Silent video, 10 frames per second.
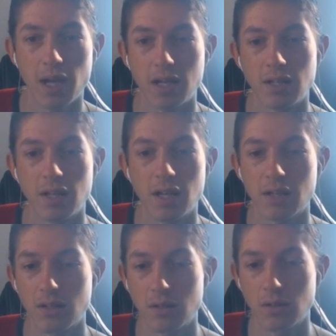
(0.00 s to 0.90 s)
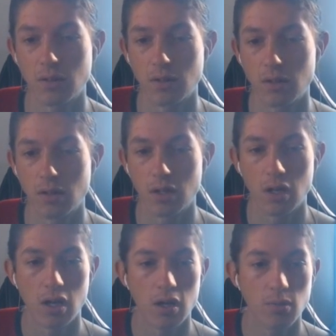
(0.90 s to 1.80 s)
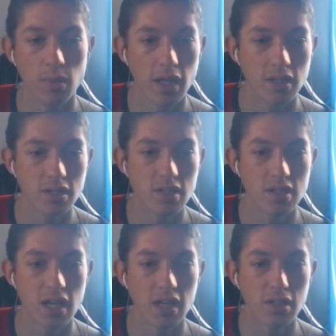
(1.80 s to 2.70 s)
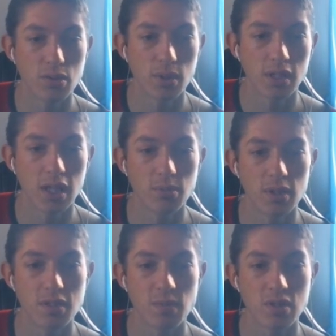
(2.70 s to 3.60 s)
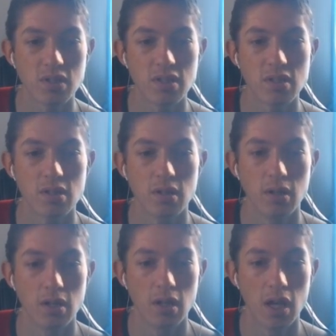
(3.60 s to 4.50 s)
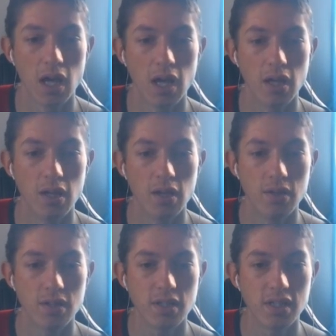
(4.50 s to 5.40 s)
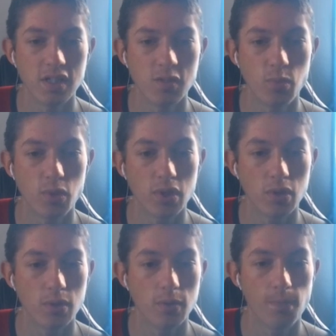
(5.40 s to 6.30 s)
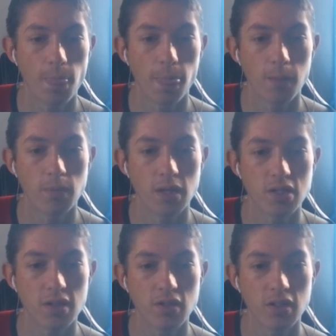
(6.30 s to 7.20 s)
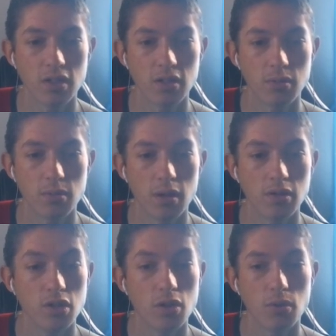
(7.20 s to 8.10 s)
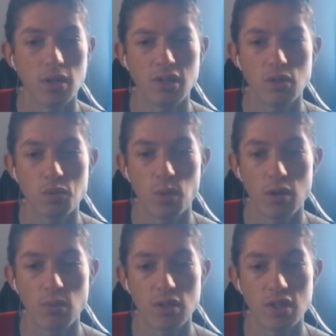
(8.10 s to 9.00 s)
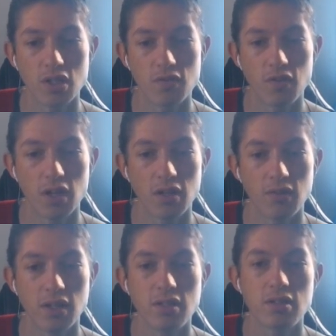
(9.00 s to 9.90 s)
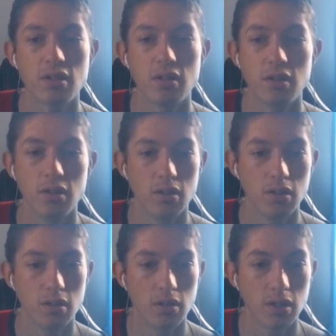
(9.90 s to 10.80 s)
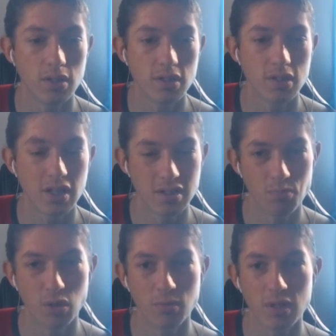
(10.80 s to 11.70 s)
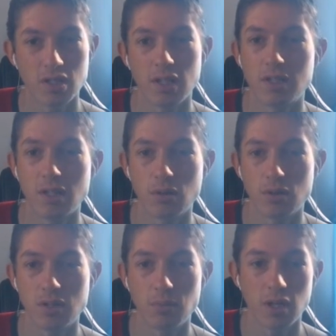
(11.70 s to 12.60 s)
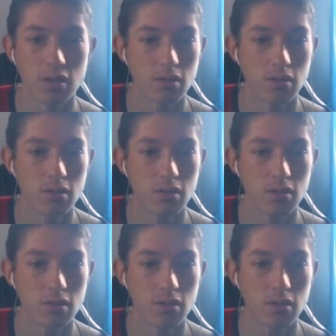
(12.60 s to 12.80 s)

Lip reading: in the deck. And this is any 3 Gladiator monsters. And this is pretty good. By shuffling the... You don't need to use polymerization for any of these. It's pretty much like synchro summoning.